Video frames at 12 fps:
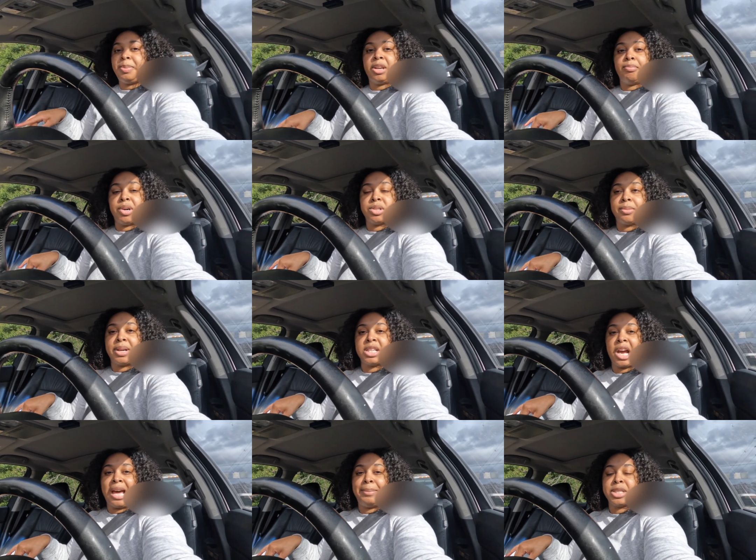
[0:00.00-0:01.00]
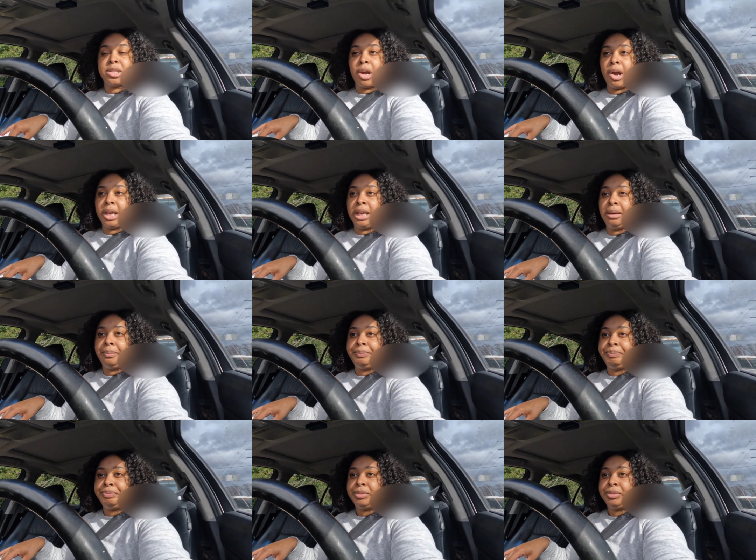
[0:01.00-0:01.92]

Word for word: Spend most of my time in Target.